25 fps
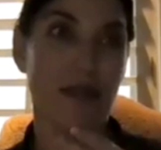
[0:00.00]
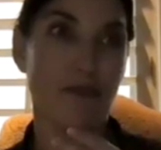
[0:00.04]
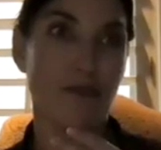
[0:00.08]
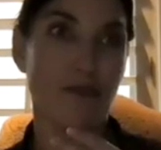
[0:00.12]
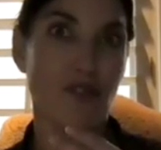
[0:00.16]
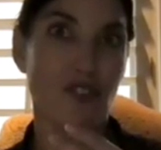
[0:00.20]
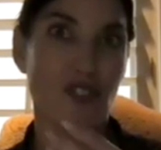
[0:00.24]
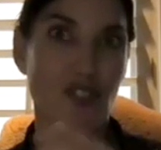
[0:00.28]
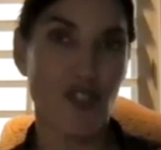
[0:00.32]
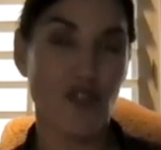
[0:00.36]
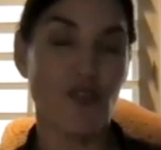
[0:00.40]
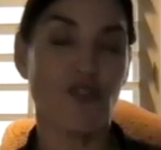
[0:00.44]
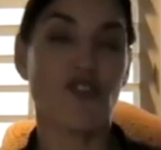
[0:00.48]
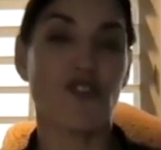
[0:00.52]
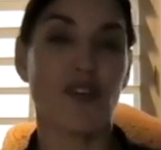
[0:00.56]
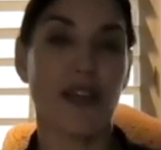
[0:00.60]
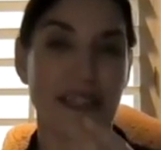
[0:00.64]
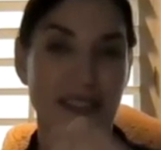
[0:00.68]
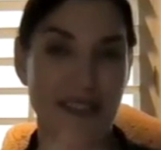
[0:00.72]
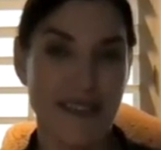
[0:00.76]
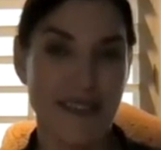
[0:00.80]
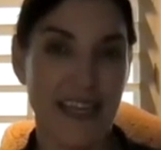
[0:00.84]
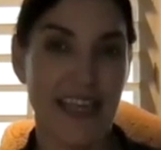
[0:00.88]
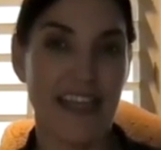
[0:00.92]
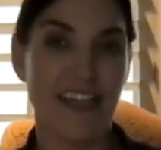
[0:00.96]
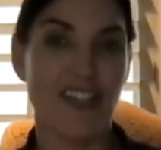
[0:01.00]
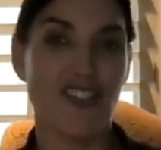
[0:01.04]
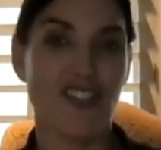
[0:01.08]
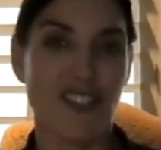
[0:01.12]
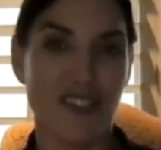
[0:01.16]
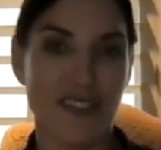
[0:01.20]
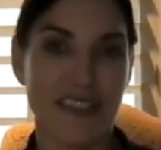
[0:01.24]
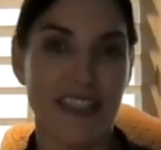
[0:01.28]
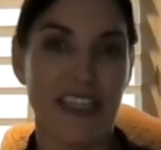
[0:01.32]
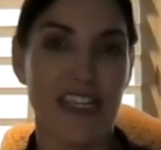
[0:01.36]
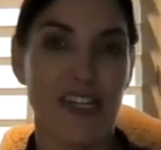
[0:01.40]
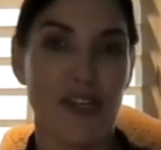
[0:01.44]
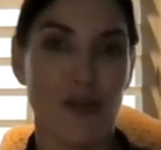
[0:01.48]
two transactions
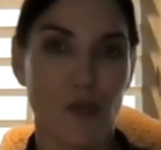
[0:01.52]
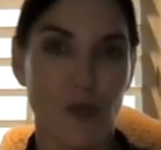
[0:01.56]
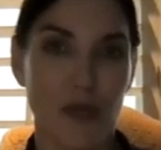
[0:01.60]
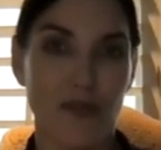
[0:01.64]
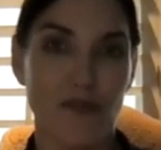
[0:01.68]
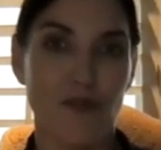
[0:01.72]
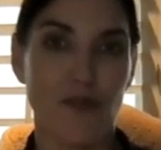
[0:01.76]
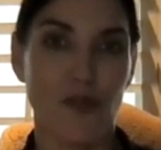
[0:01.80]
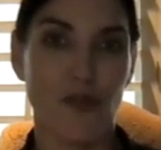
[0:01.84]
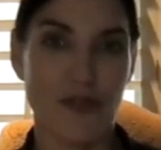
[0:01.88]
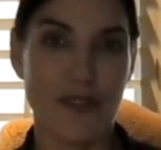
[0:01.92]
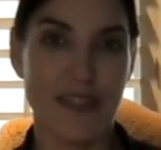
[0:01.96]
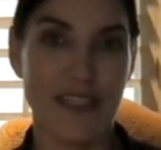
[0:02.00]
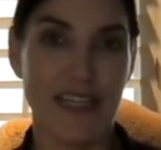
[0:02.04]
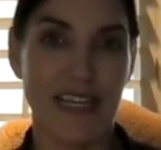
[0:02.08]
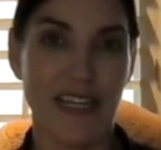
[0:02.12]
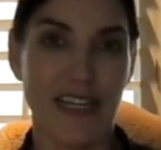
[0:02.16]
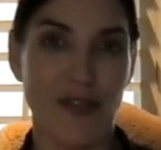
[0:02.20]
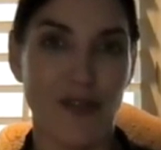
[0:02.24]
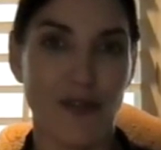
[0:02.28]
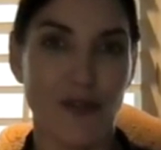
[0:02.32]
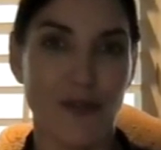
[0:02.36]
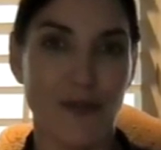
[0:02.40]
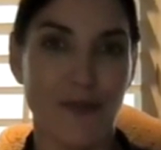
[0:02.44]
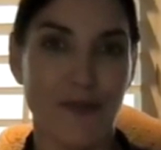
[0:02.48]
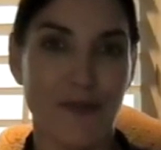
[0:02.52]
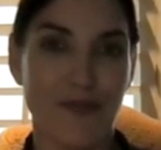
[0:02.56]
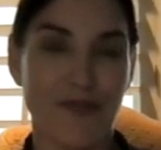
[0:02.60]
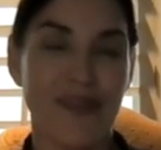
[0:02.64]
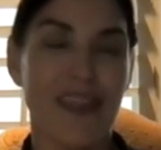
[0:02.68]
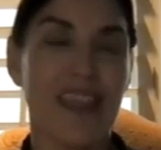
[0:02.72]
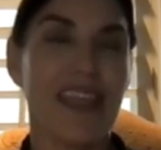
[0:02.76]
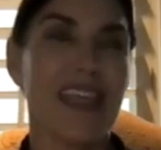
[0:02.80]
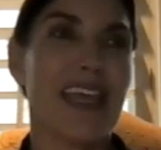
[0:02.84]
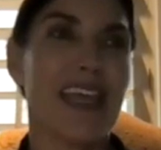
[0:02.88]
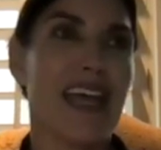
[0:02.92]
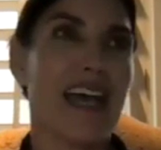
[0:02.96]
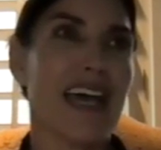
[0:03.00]
that had went full cycle.
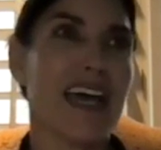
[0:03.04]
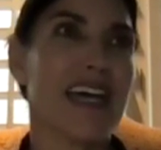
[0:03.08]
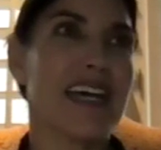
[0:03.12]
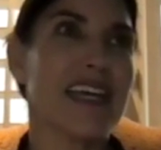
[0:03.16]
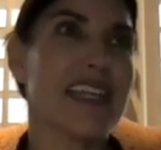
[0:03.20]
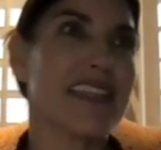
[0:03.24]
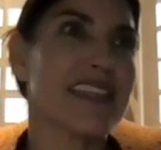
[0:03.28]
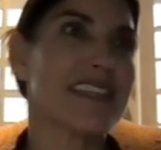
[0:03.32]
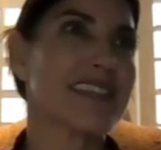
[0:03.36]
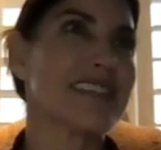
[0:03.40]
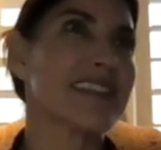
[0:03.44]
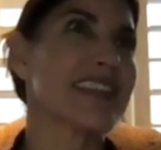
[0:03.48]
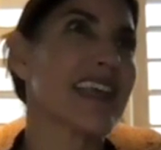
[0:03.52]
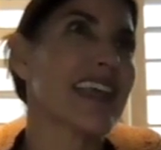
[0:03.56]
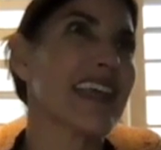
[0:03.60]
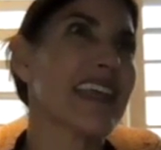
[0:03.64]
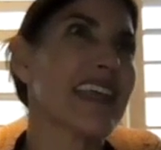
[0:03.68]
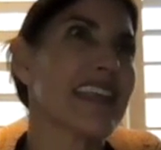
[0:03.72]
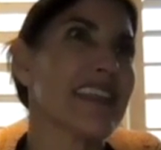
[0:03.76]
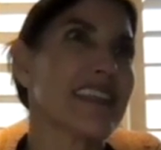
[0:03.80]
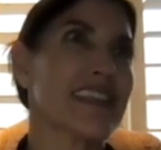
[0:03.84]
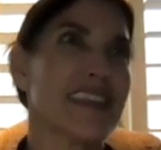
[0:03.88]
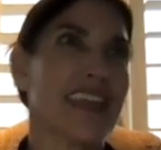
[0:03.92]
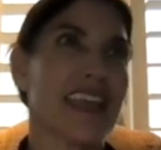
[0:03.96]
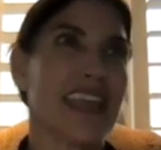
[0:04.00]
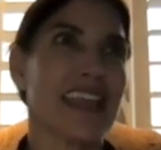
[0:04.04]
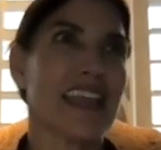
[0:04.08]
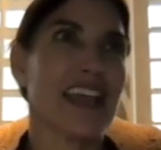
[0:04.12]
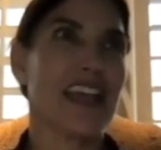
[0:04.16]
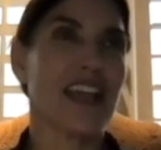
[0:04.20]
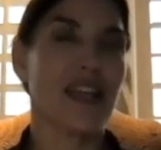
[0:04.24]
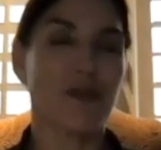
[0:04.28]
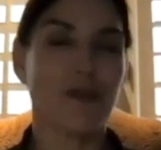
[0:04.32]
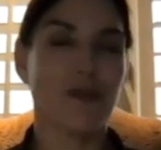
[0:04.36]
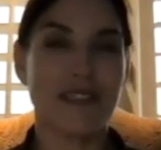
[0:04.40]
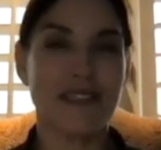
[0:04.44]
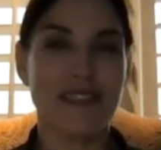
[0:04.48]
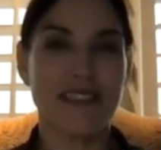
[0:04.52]
The second thing I
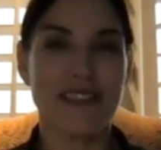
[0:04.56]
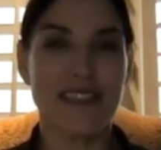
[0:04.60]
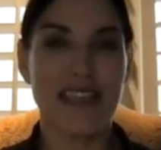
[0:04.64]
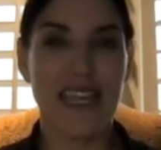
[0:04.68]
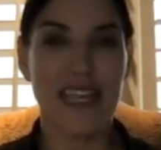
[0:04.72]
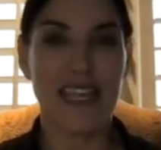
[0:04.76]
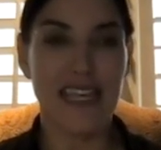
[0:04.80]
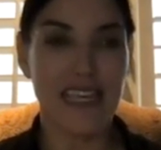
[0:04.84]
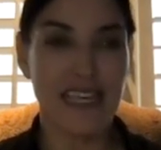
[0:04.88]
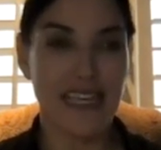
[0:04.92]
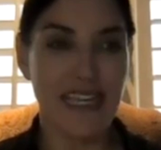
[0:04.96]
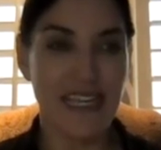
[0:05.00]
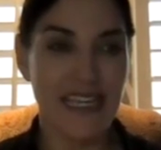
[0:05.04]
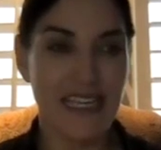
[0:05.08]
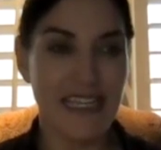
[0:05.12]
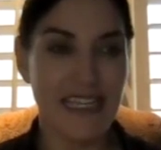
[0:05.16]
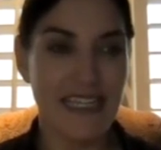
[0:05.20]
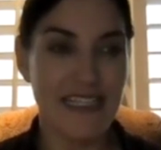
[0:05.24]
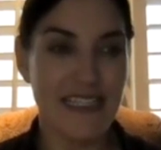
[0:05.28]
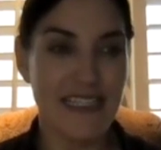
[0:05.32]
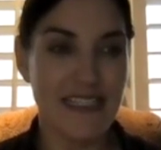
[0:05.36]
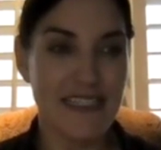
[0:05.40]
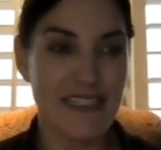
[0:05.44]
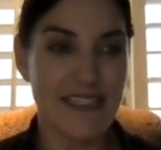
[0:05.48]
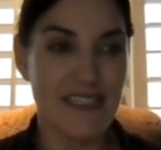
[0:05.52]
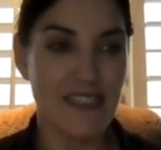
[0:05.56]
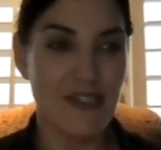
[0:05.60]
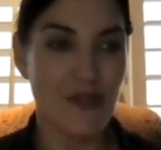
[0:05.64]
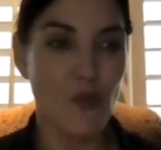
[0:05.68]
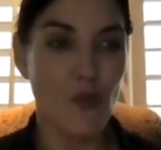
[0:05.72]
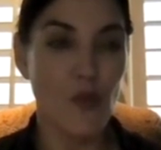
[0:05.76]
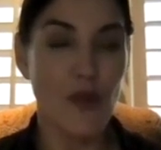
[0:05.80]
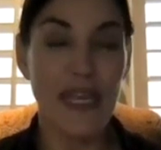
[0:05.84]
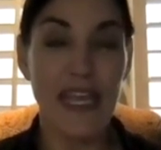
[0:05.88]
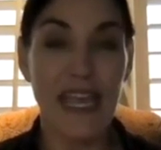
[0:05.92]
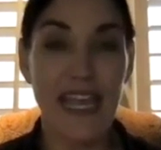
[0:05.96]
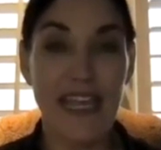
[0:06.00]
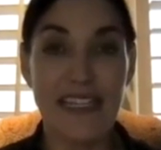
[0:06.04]
would say is we
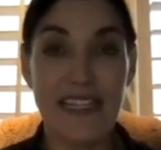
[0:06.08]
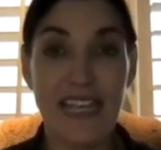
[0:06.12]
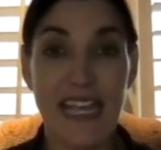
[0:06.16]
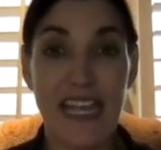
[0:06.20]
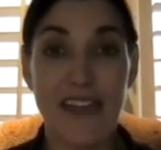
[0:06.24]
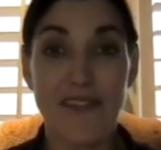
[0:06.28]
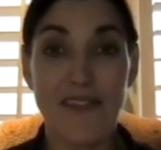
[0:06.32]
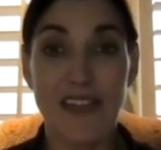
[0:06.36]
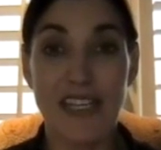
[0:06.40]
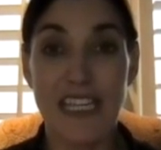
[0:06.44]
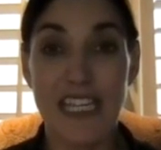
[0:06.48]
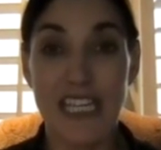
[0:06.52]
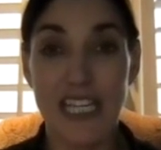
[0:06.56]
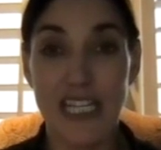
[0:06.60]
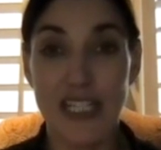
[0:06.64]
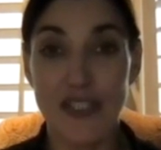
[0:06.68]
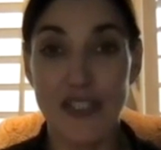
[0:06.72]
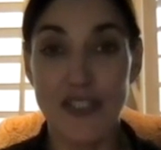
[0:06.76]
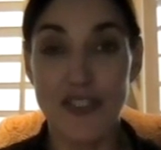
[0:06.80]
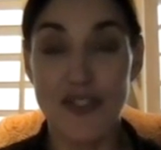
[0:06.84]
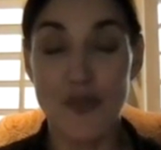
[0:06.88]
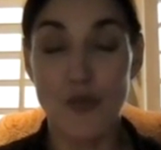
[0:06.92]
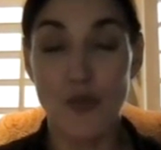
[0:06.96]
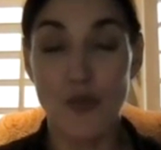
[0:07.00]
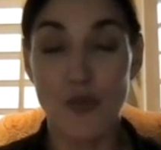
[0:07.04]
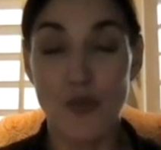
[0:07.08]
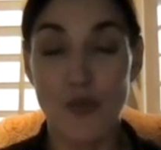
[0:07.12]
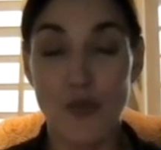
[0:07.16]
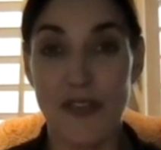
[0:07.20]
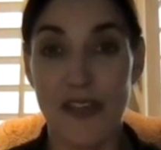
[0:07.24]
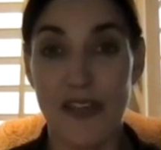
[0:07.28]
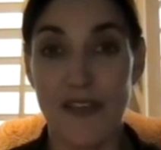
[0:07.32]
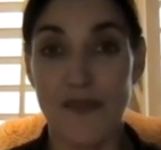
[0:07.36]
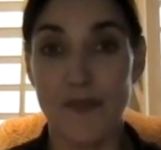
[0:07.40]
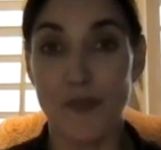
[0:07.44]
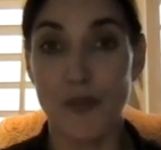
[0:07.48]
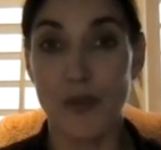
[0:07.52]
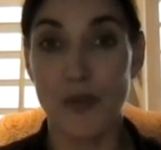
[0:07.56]
had to have a year's worth of
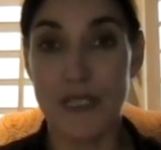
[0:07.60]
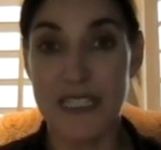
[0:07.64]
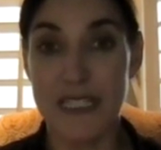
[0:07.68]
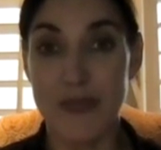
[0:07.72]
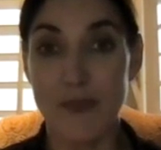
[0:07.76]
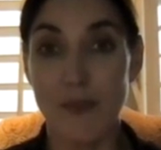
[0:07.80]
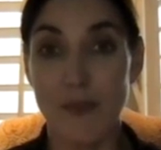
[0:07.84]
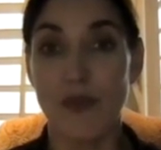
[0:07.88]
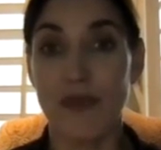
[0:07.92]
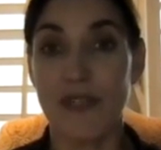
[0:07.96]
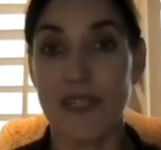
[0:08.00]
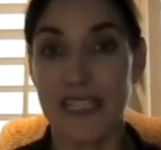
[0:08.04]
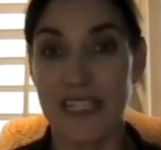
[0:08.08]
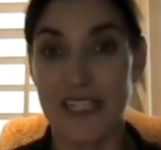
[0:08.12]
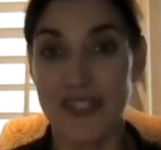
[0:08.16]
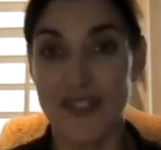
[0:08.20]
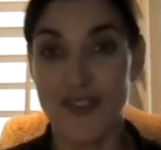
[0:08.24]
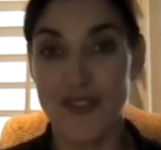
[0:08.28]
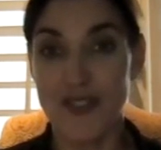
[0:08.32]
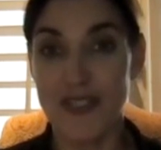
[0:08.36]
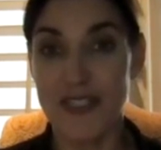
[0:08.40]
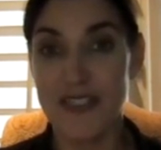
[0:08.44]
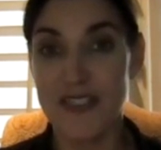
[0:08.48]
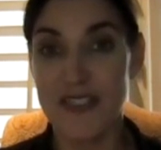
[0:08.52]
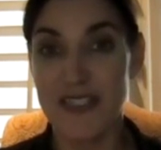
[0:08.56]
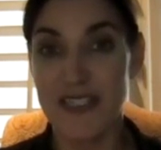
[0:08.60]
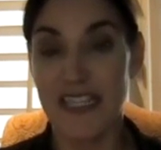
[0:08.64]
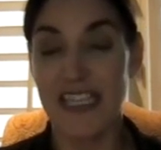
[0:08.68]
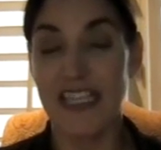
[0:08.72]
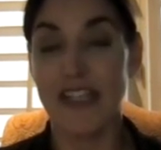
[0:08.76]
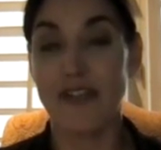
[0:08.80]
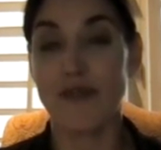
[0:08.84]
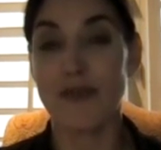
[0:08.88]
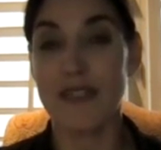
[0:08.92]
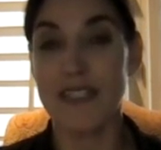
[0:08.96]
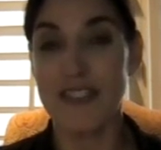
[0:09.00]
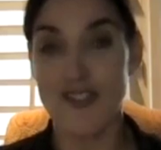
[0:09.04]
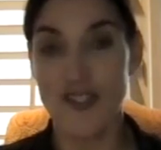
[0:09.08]
principal and interest in
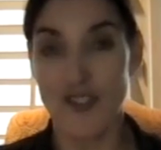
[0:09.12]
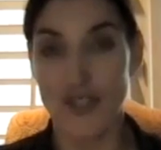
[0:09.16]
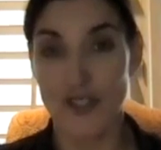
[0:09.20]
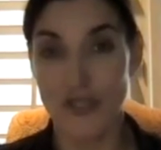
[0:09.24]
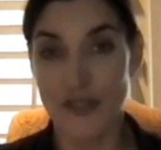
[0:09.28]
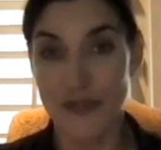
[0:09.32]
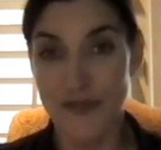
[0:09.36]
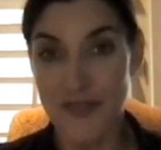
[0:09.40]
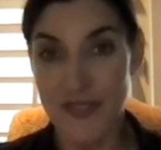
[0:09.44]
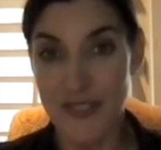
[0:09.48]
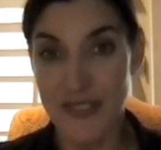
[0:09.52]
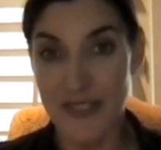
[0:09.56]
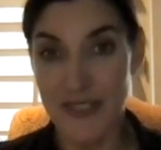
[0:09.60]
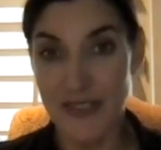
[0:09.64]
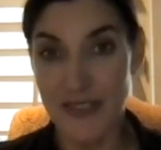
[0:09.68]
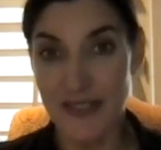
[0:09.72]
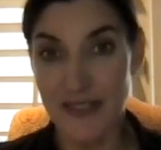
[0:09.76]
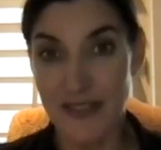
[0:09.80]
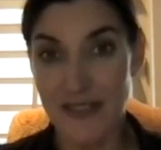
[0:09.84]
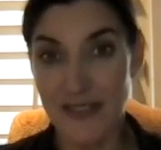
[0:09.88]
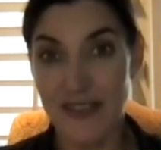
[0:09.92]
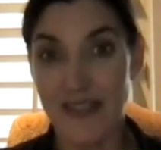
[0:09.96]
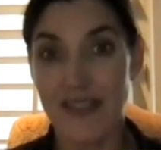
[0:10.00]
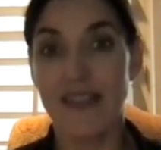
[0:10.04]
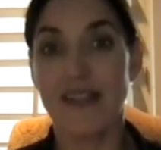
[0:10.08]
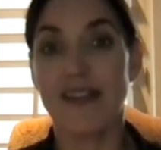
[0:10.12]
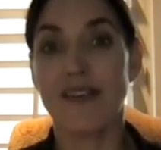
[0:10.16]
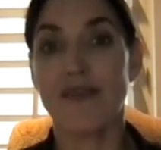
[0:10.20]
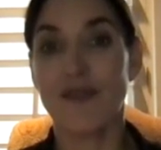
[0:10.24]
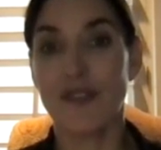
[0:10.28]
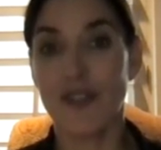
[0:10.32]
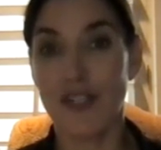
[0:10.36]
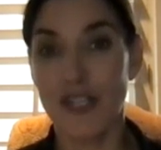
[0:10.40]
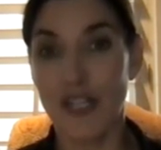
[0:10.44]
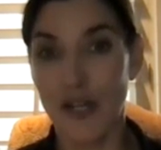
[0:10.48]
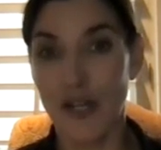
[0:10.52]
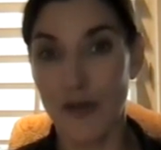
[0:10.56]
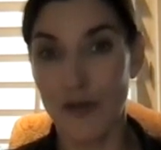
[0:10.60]
reserves for
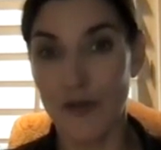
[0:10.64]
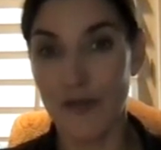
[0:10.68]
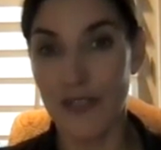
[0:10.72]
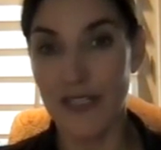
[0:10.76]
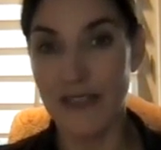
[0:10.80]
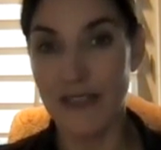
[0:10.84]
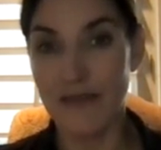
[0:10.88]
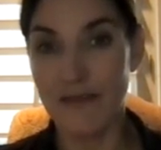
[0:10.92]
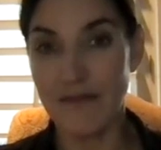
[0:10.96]
COVID.